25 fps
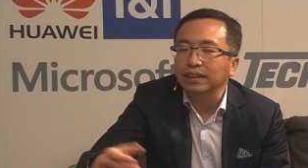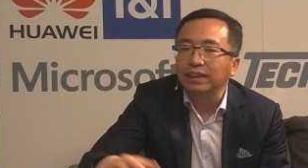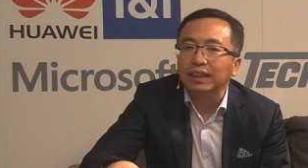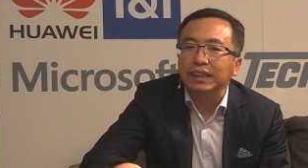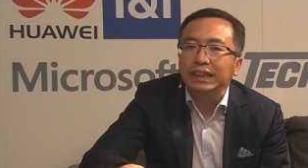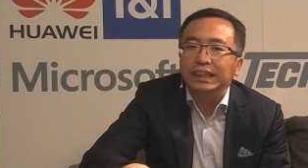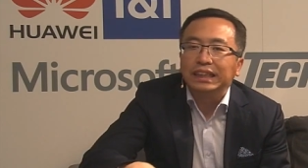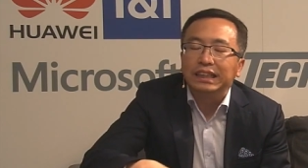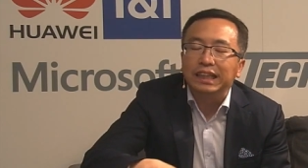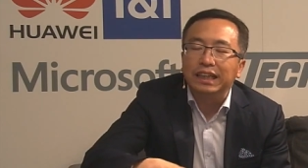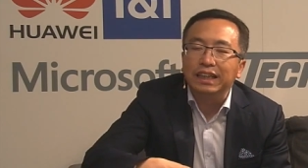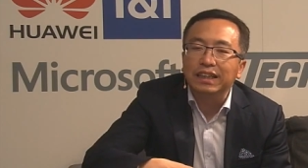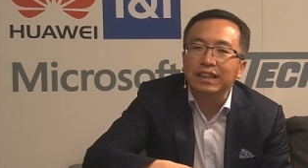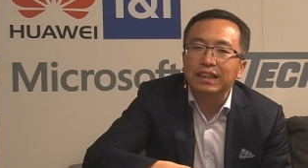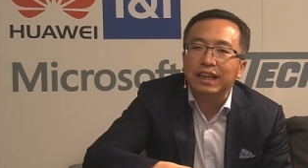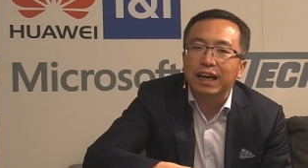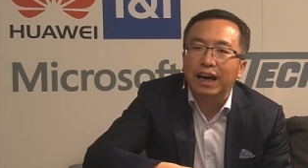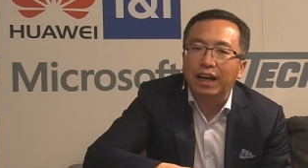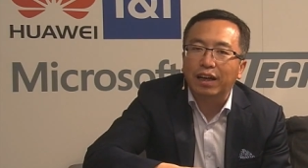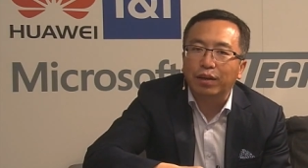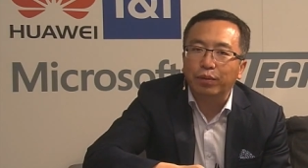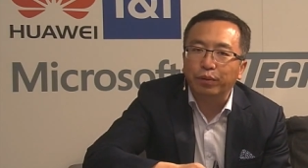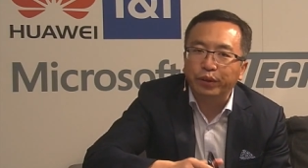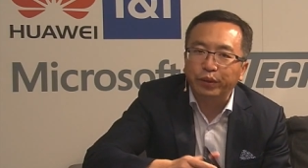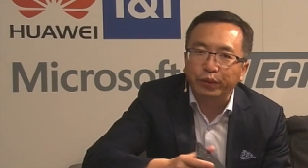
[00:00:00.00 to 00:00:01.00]
And then
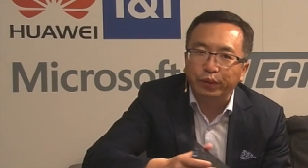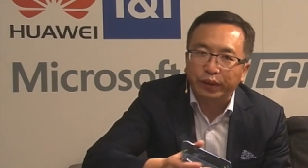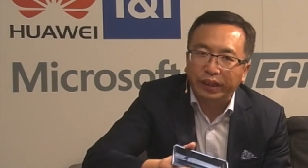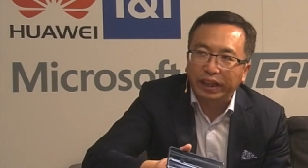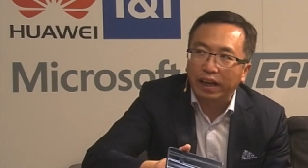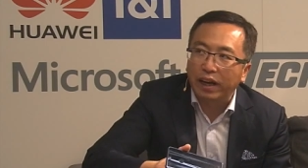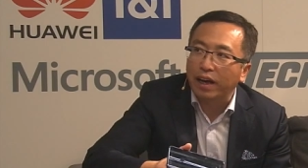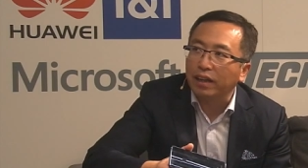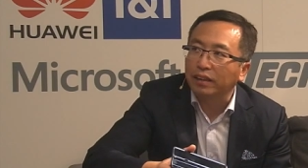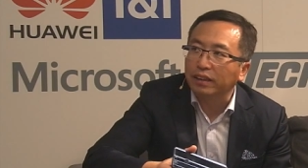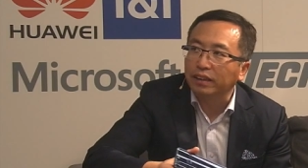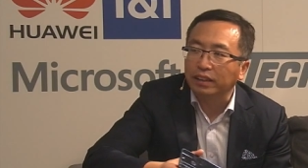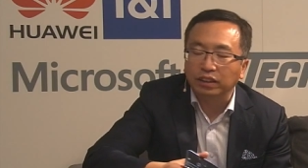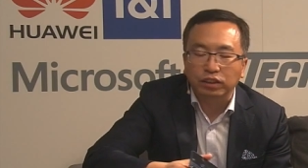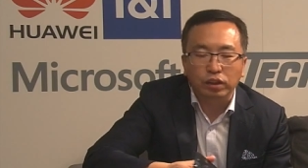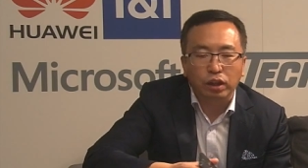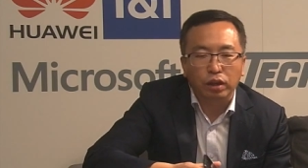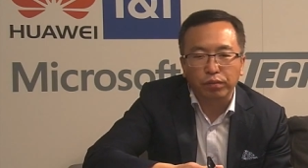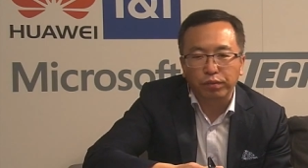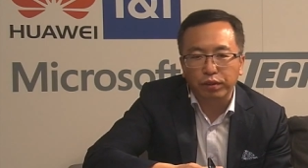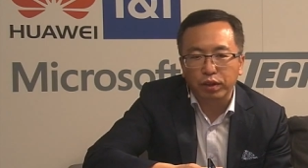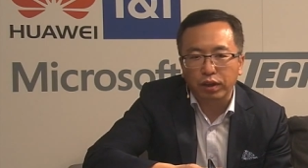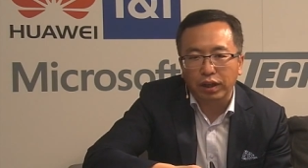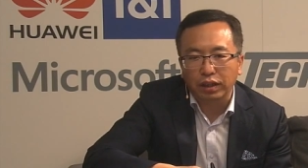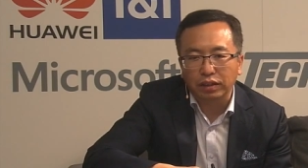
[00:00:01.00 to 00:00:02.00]
that we rely on this,
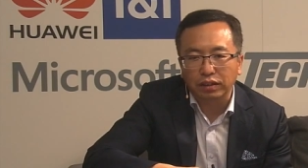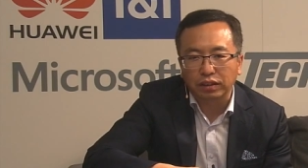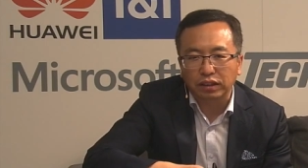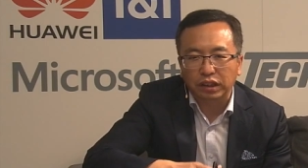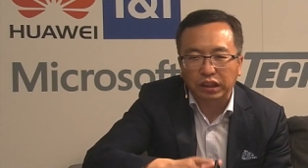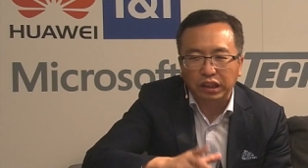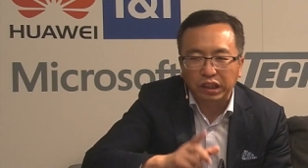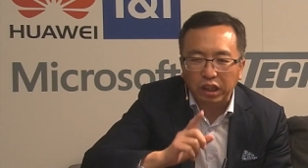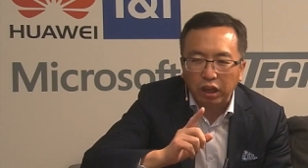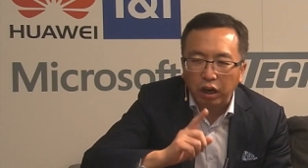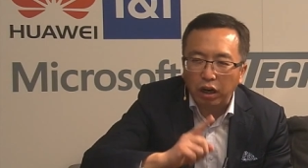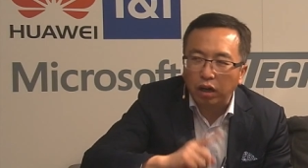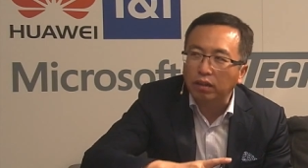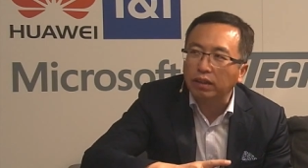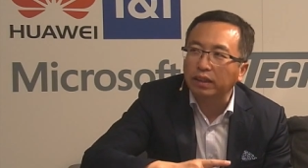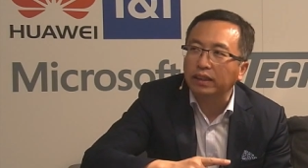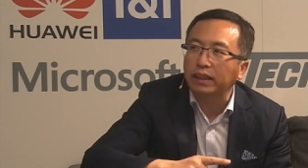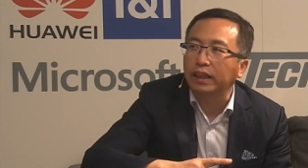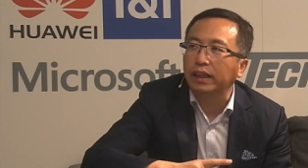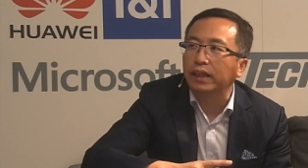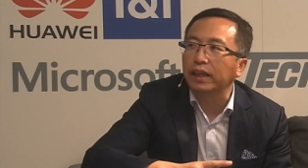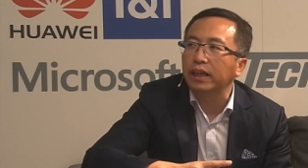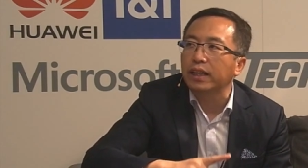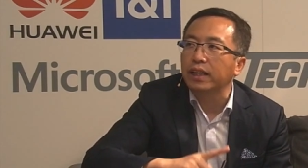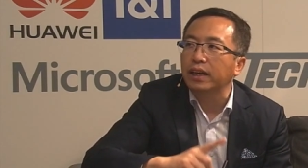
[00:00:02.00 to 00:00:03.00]
of course, the
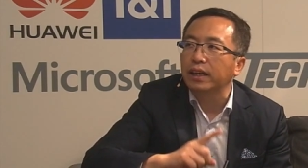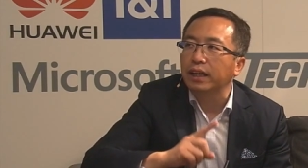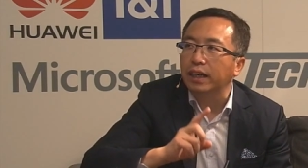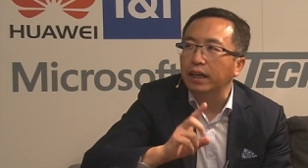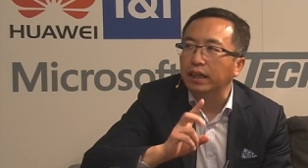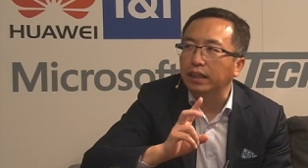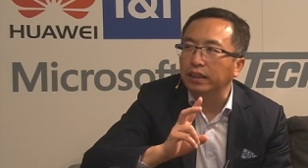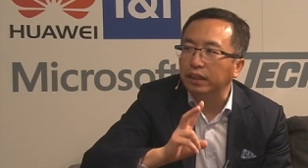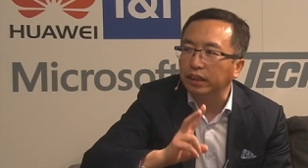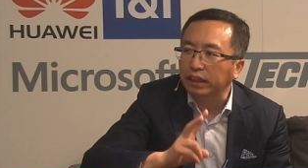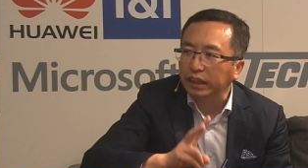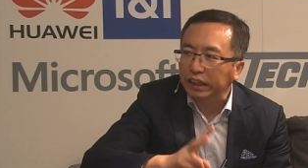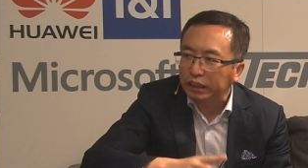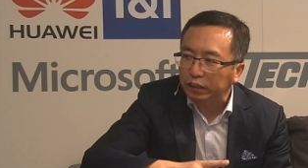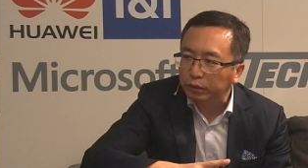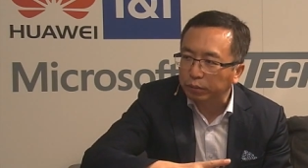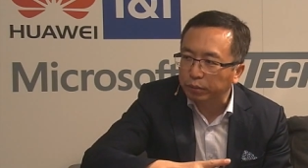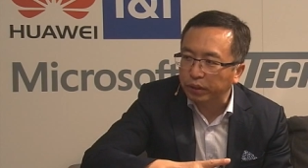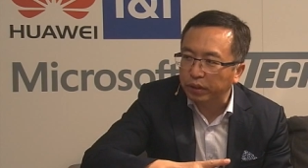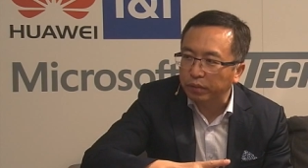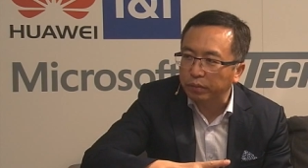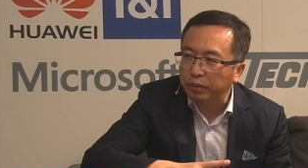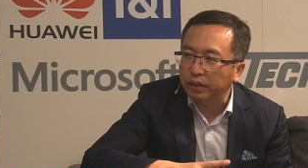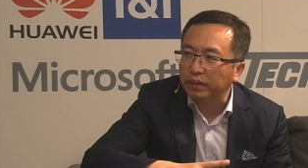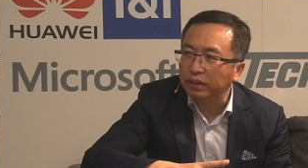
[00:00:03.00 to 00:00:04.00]
quality and the
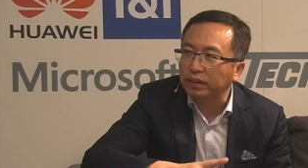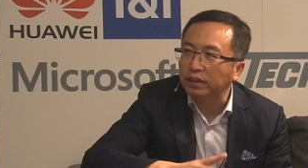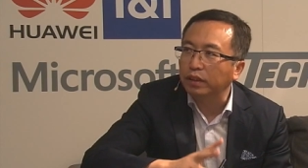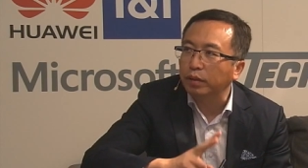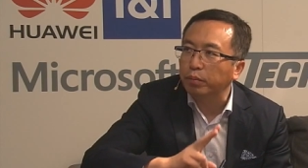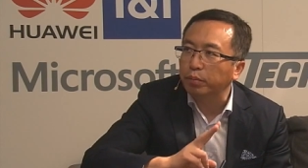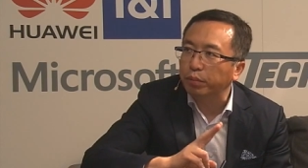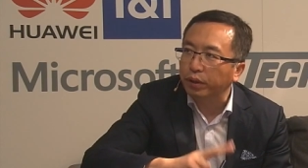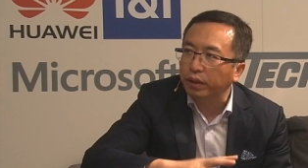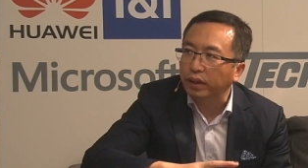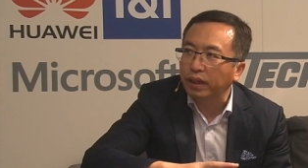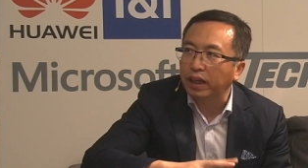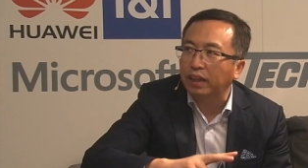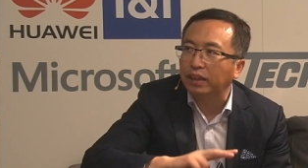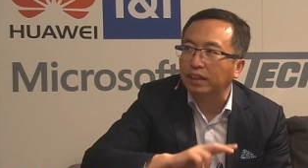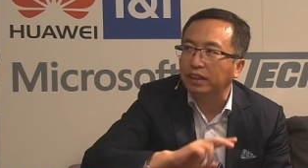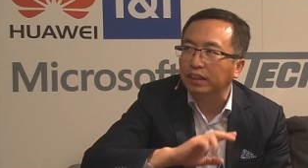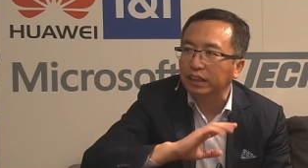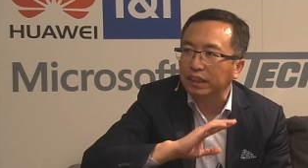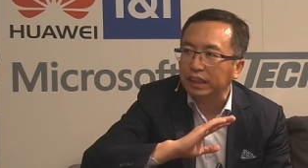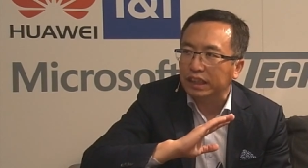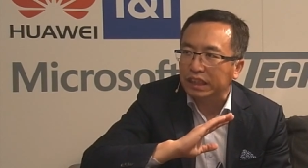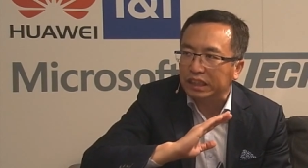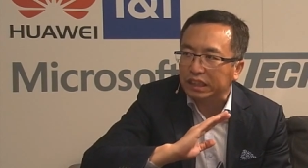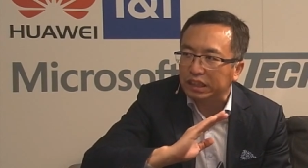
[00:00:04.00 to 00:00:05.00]
experience, the product
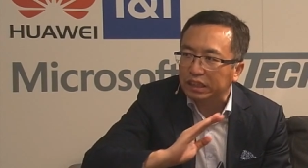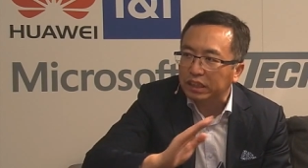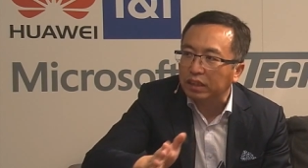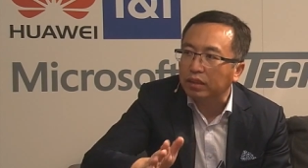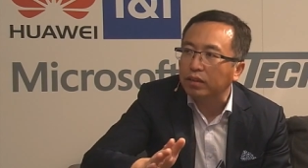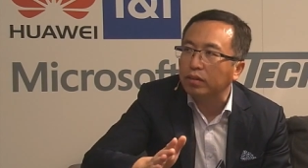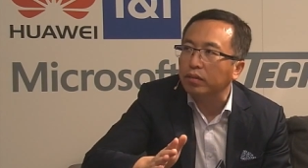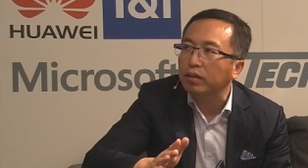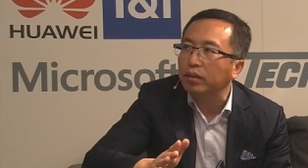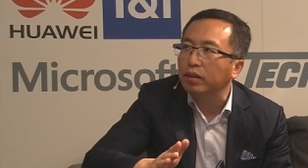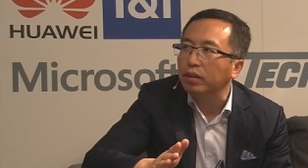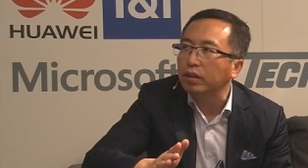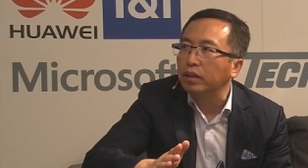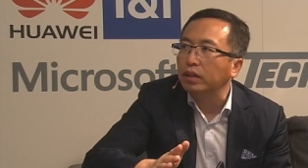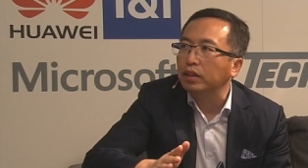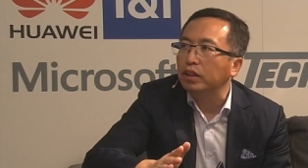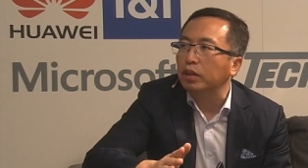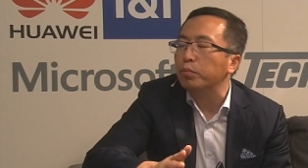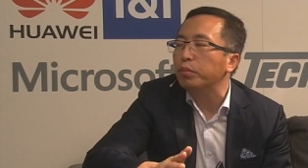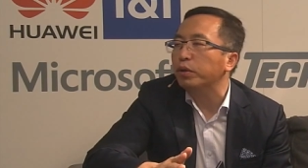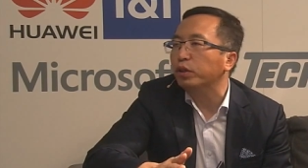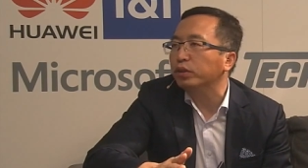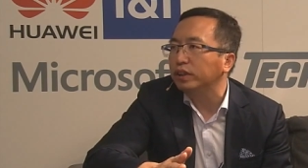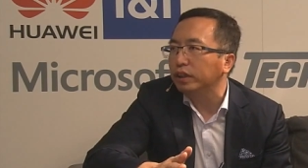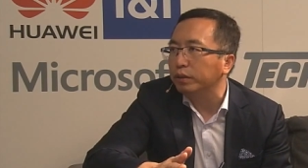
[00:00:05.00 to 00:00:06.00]
is the, the
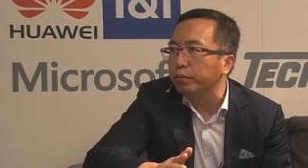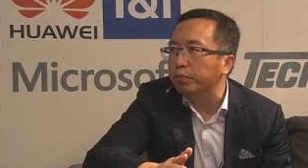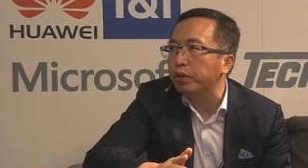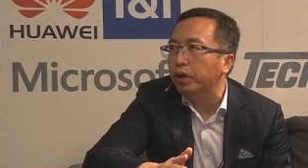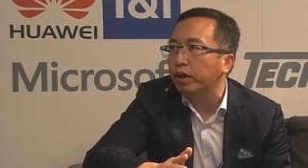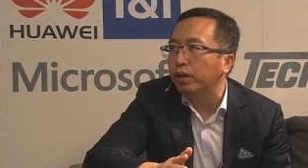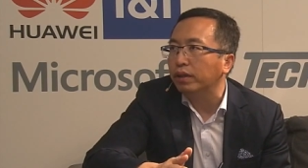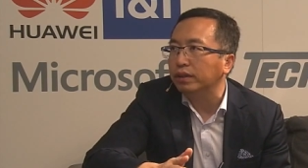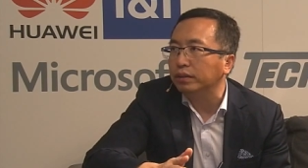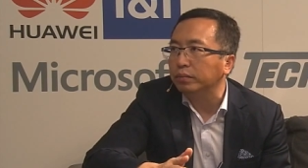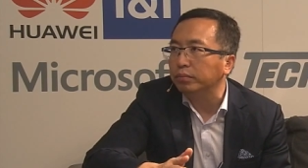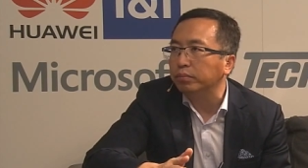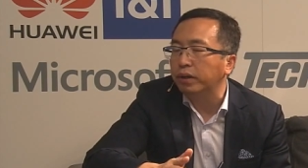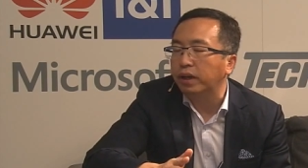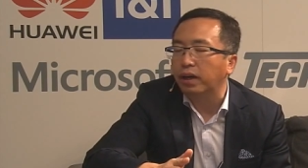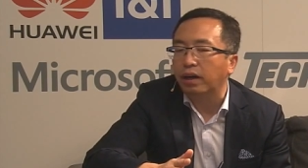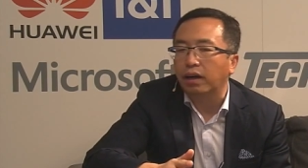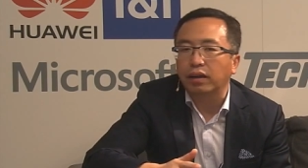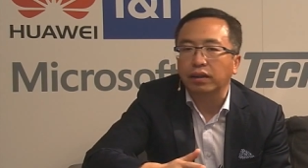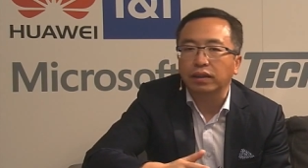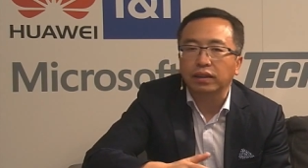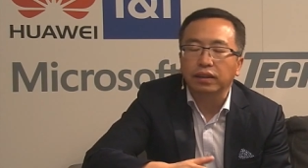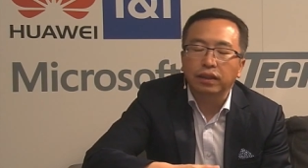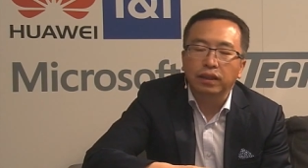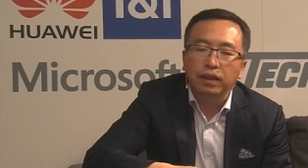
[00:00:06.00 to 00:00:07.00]
most important
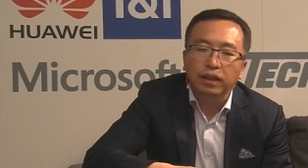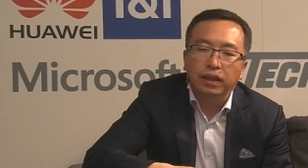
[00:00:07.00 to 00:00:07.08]
part.